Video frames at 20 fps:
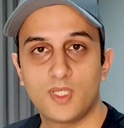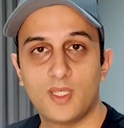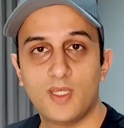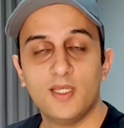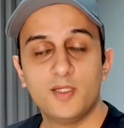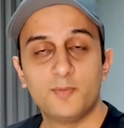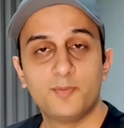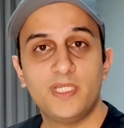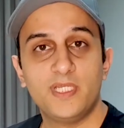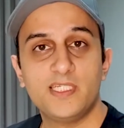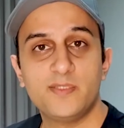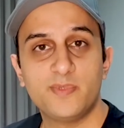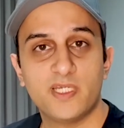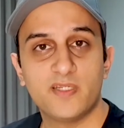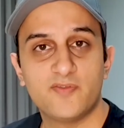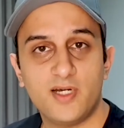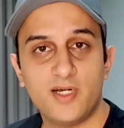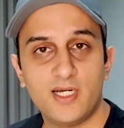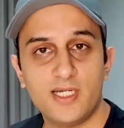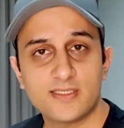Please be
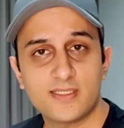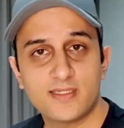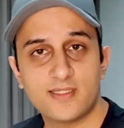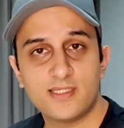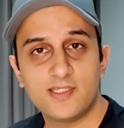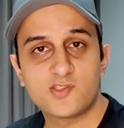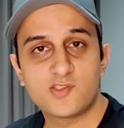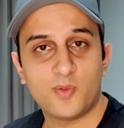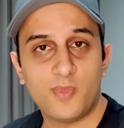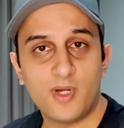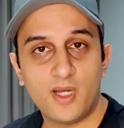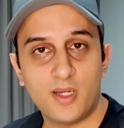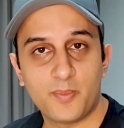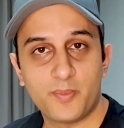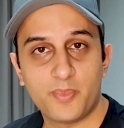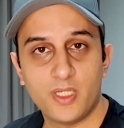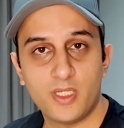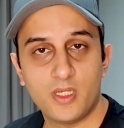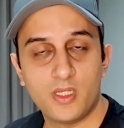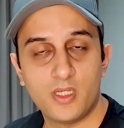advised that these are my
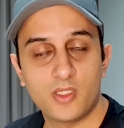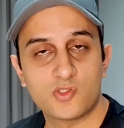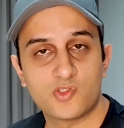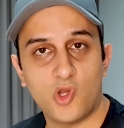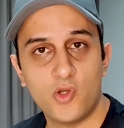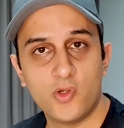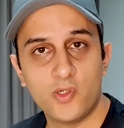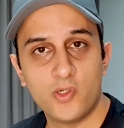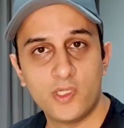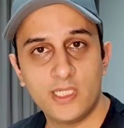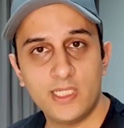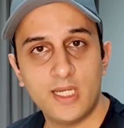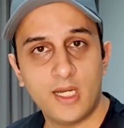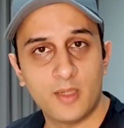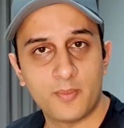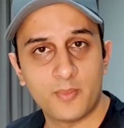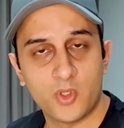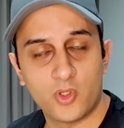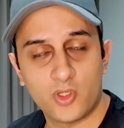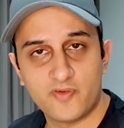opinions only.
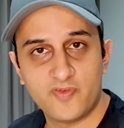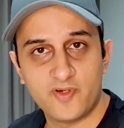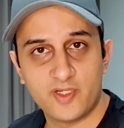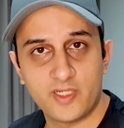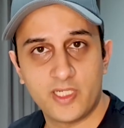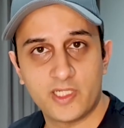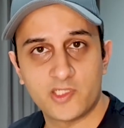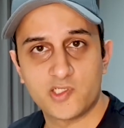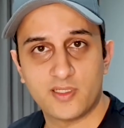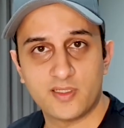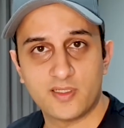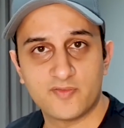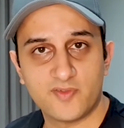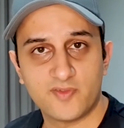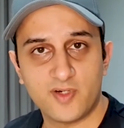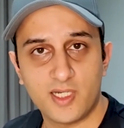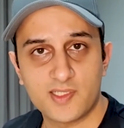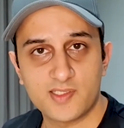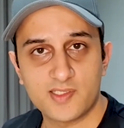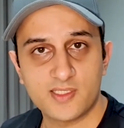I'm not a financial
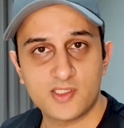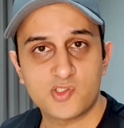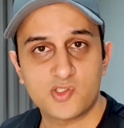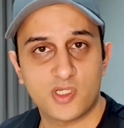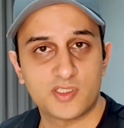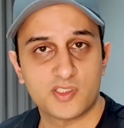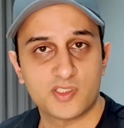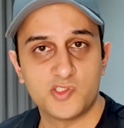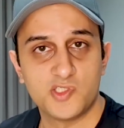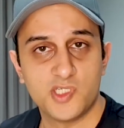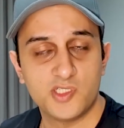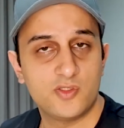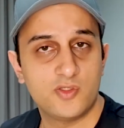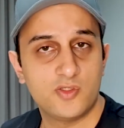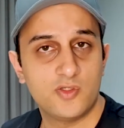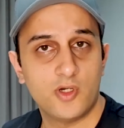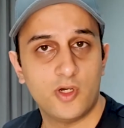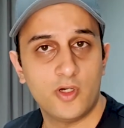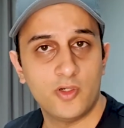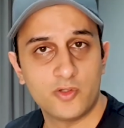advisor, so I suggest you do
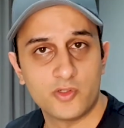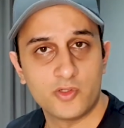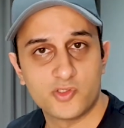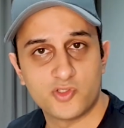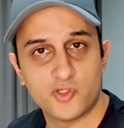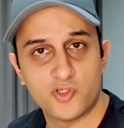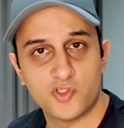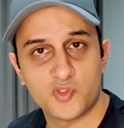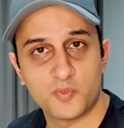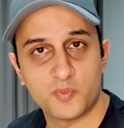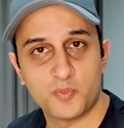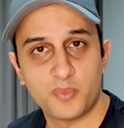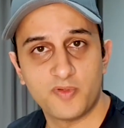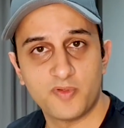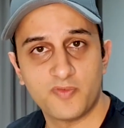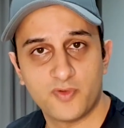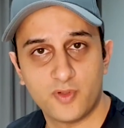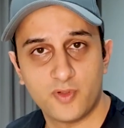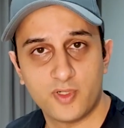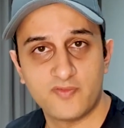your own research
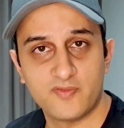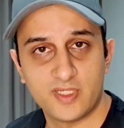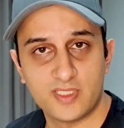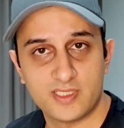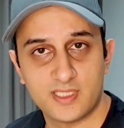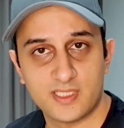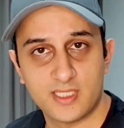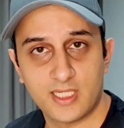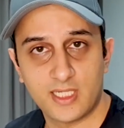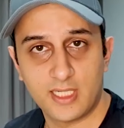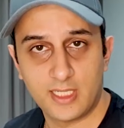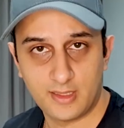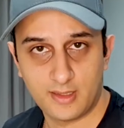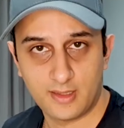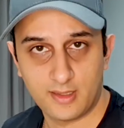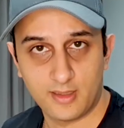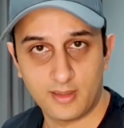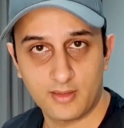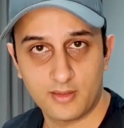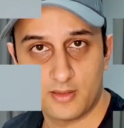before investing in
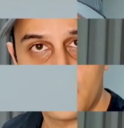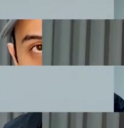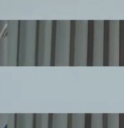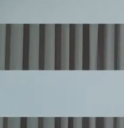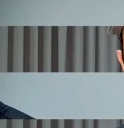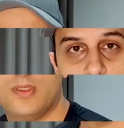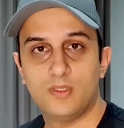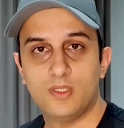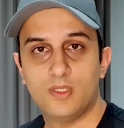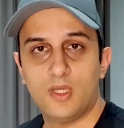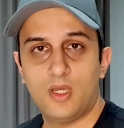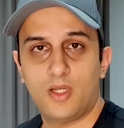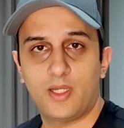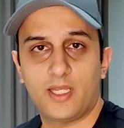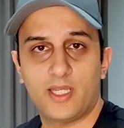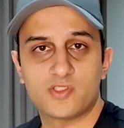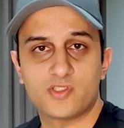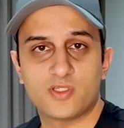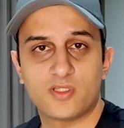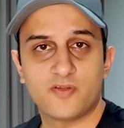anything.
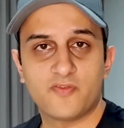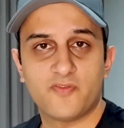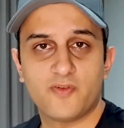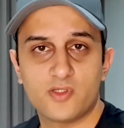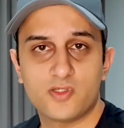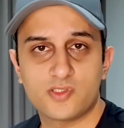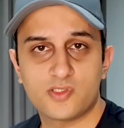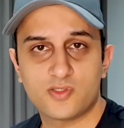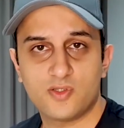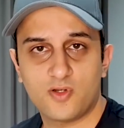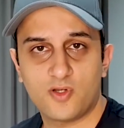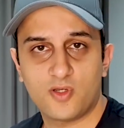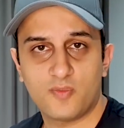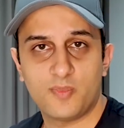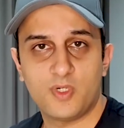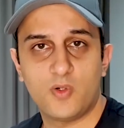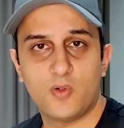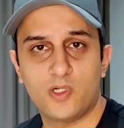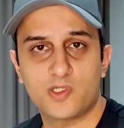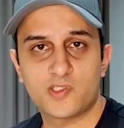Okay, so the first stock on
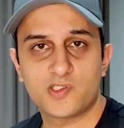my watch